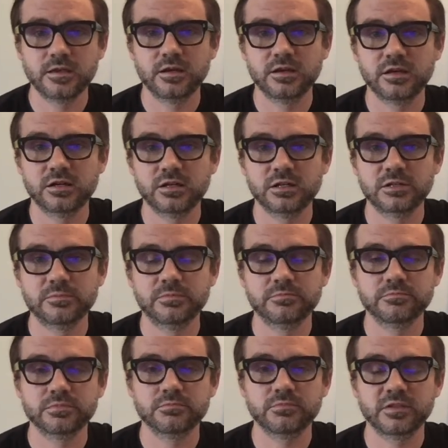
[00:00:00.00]
Um,
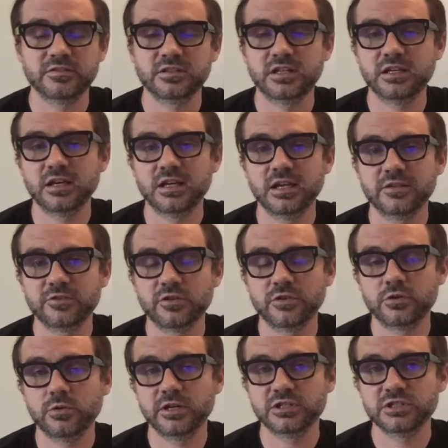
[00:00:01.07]
the study guide has all the
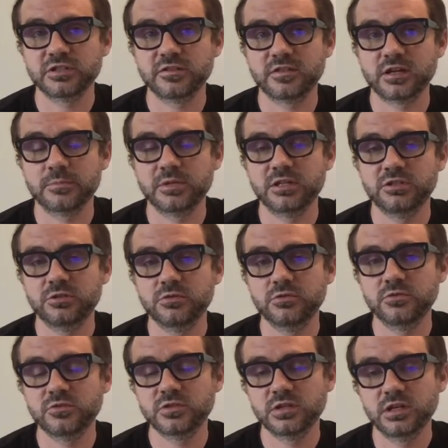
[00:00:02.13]
questions that I'm going to
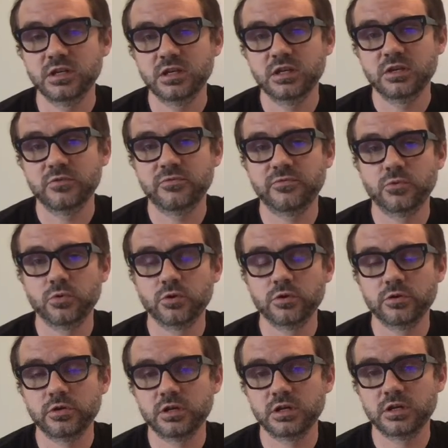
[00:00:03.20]
use
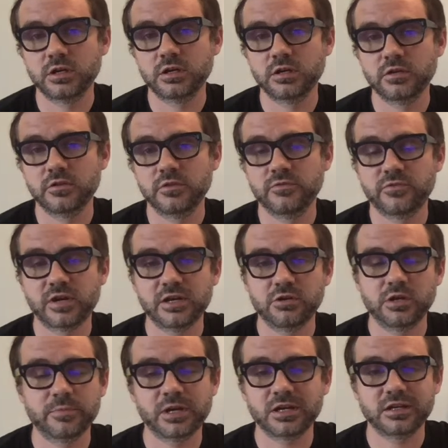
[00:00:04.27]
for uh, the final.
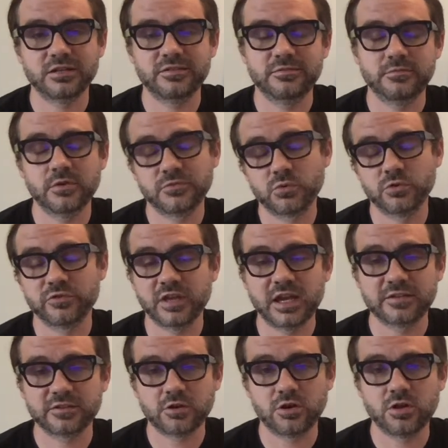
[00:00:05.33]
I'm not going to, of course,
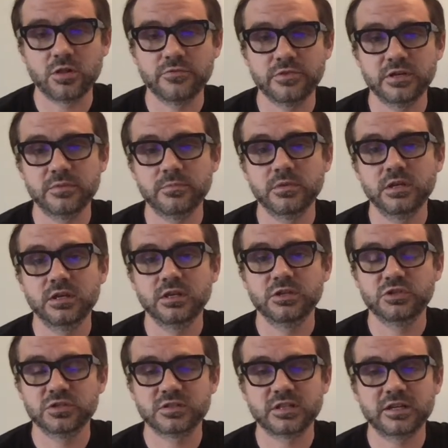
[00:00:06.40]
ask all of them.
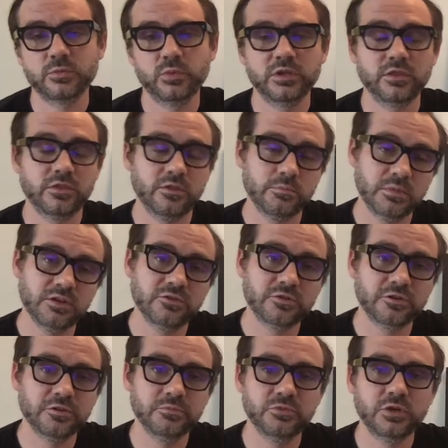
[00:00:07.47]
Just like with the
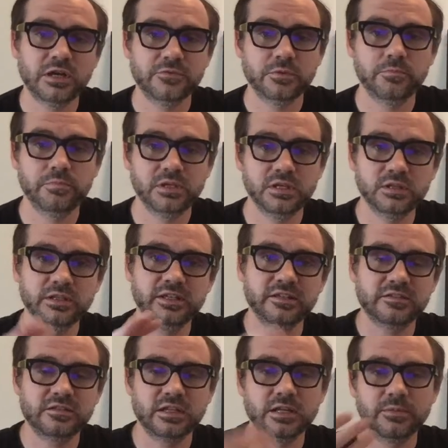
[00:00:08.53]
midterm, you have a big
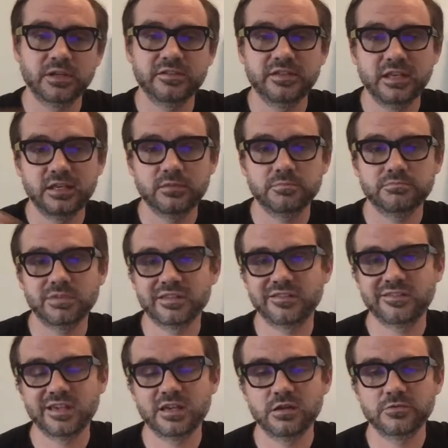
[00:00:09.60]
list, and I'm going to take a
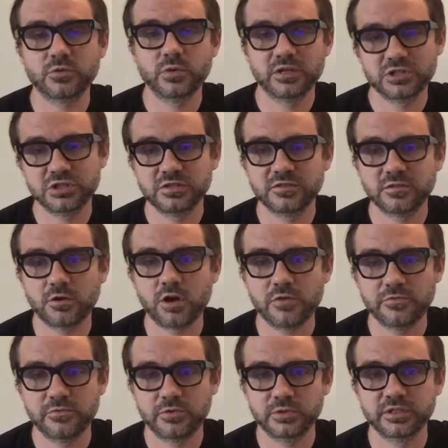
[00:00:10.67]
set of questions off
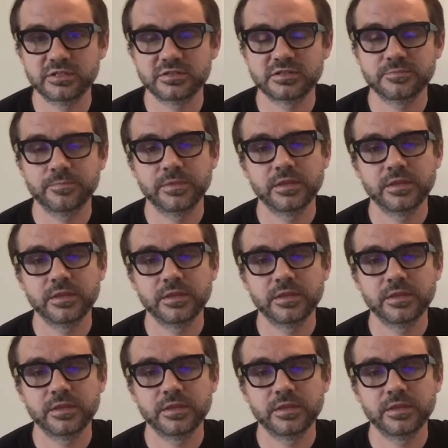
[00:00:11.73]
of the list.